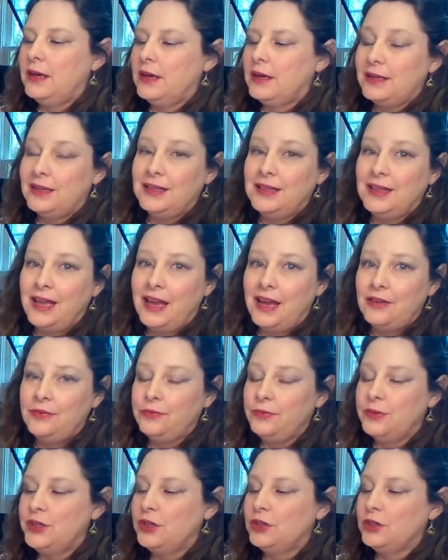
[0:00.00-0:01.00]
clef
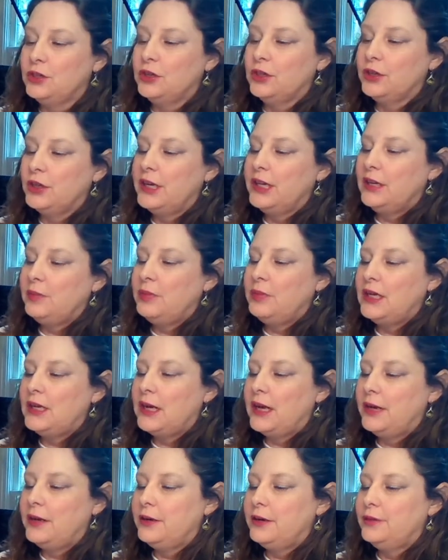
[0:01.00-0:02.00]
when you're learning
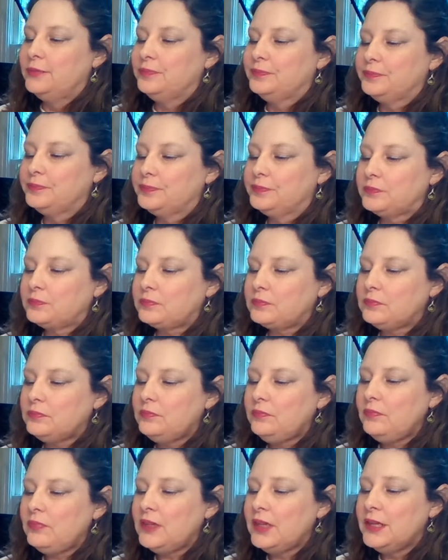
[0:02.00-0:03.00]
piano
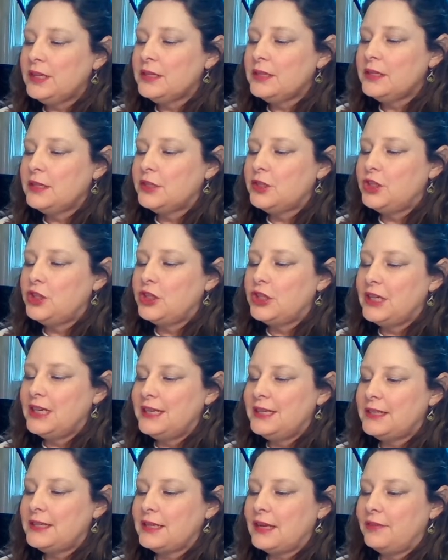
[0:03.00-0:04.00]
is the
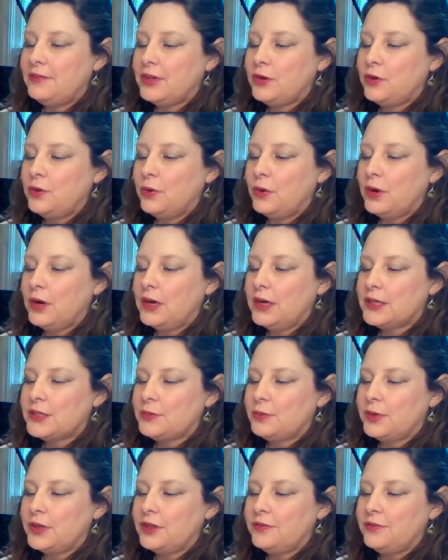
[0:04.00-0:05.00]
G7 chord. It's
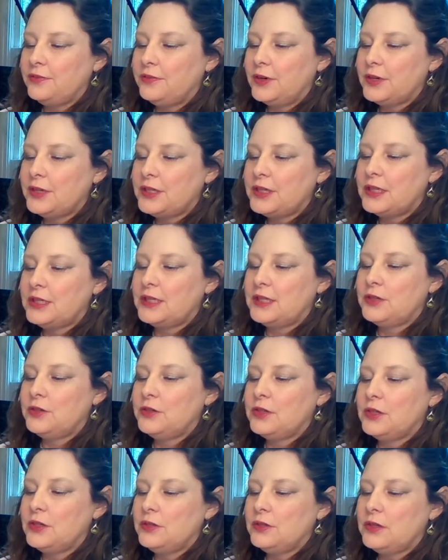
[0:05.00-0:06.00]
one of the first that's
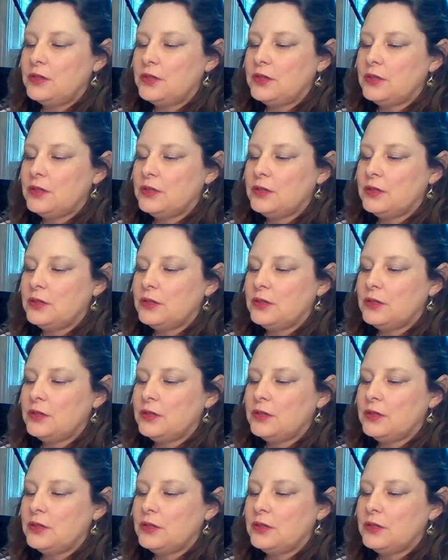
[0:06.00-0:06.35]
introduced